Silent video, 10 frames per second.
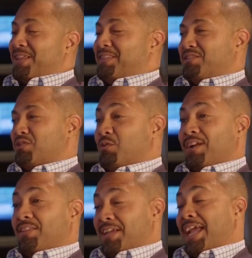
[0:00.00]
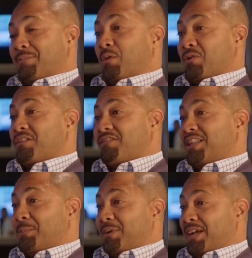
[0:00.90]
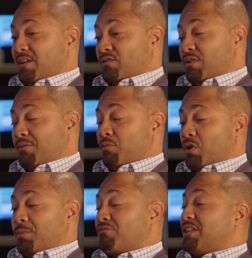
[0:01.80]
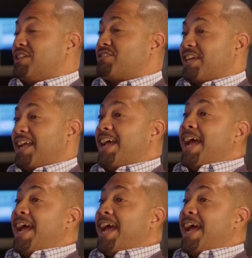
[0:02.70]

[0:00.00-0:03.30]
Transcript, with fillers: And this is what the game that we're developing is going to be, we're going to be releasing